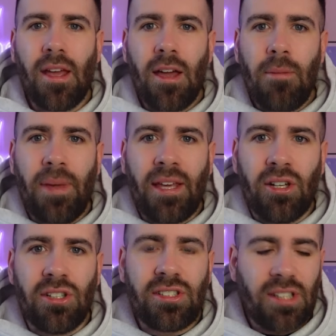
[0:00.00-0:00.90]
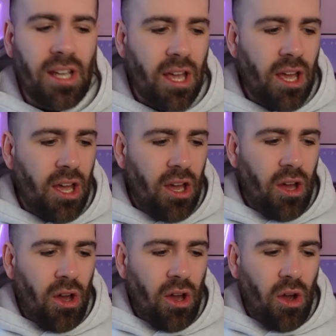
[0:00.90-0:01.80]
Because
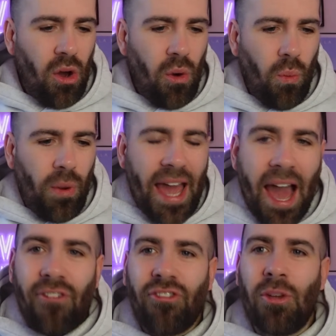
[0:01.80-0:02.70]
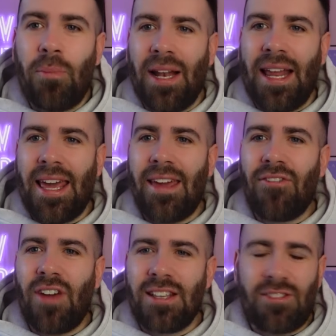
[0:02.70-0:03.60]
we have to believe
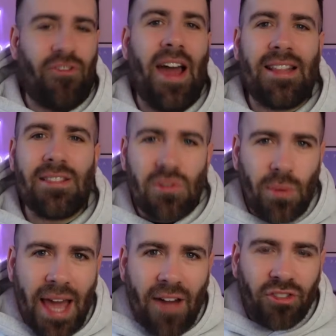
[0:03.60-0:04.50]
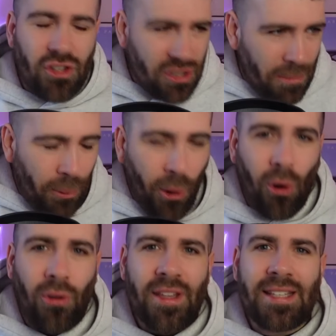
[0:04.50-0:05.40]
as fans, we have to
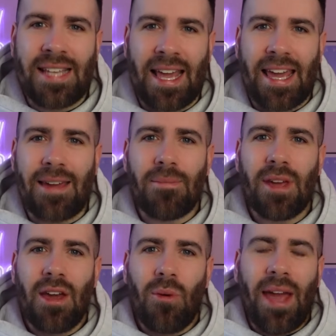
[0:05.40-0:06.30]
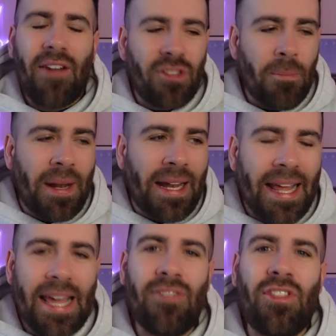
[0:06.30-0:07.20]
support the team. We have to
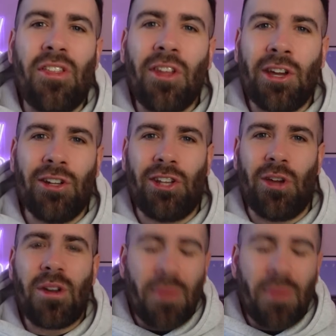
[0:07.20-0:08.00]
believe that they can do it.